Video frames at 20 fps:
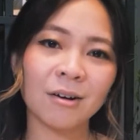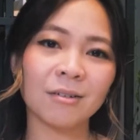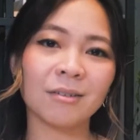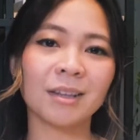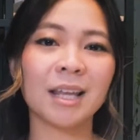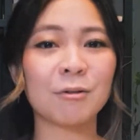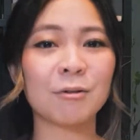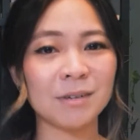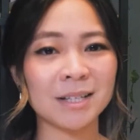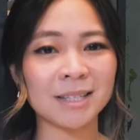
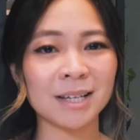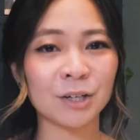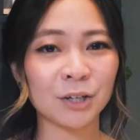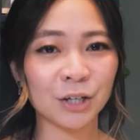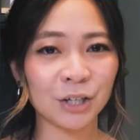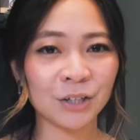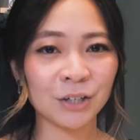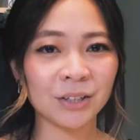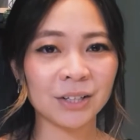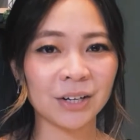like we said
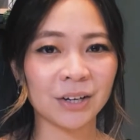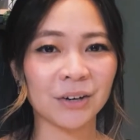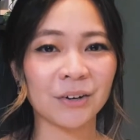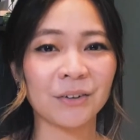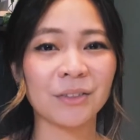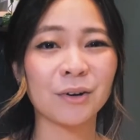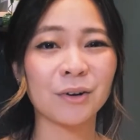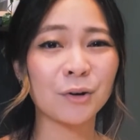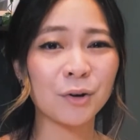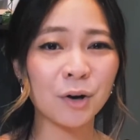earlier,
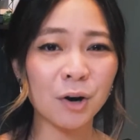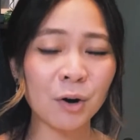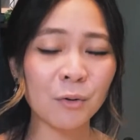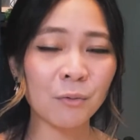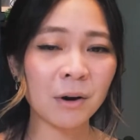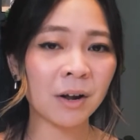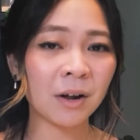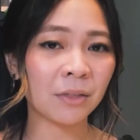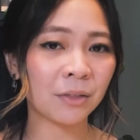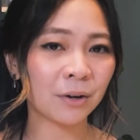they'll go
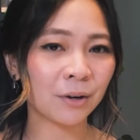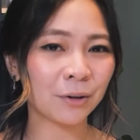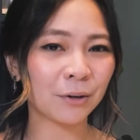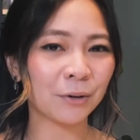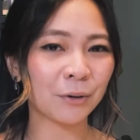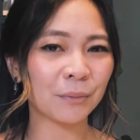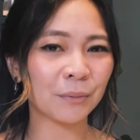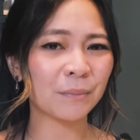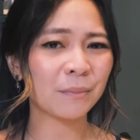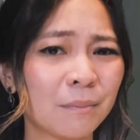away on their
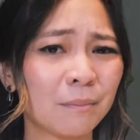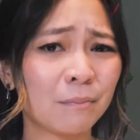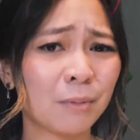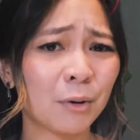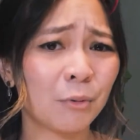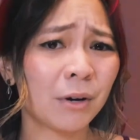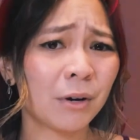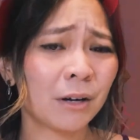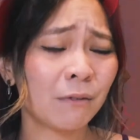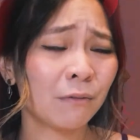own.
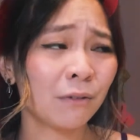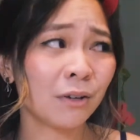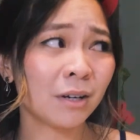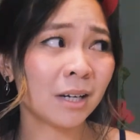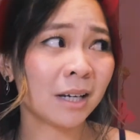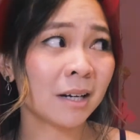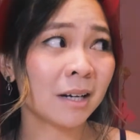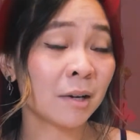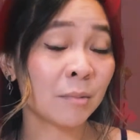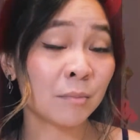But what if you
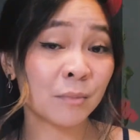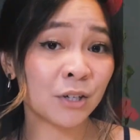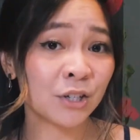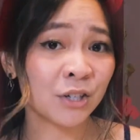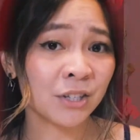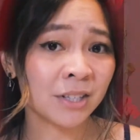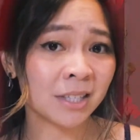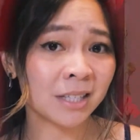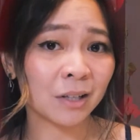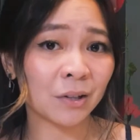need an
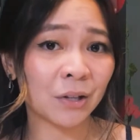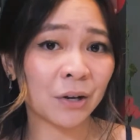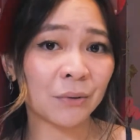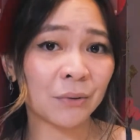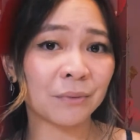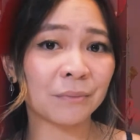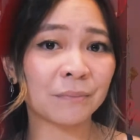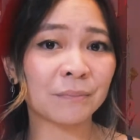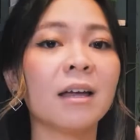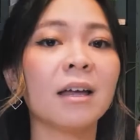emergency
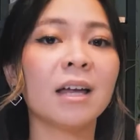loan?